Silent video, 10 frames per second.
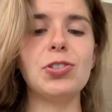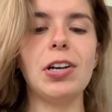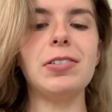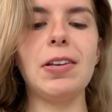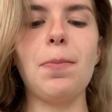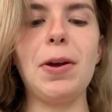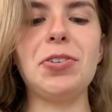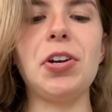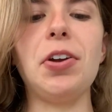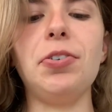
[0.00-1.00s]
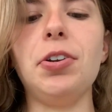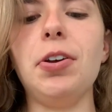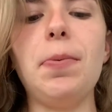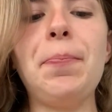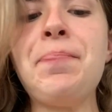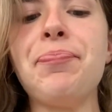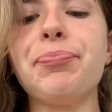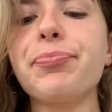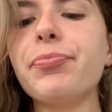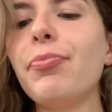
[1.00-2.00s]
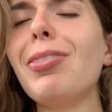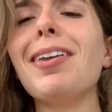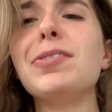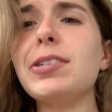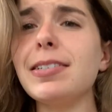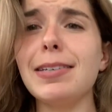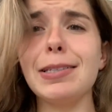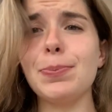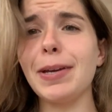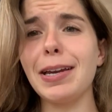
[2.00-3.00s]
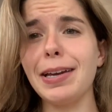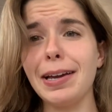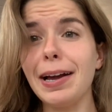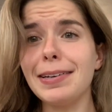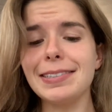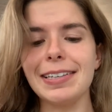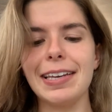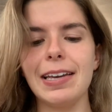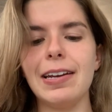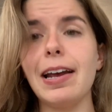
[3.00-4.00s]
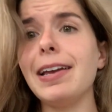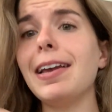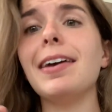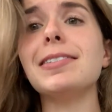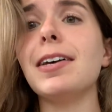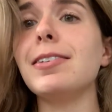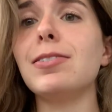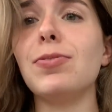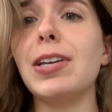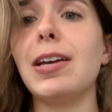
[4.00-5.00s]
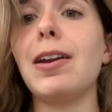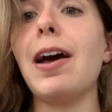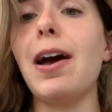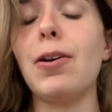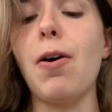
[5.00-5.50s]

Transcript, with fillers: just like my childhood. Just like spaghetti I had as a kid. I can't tell it's vegan at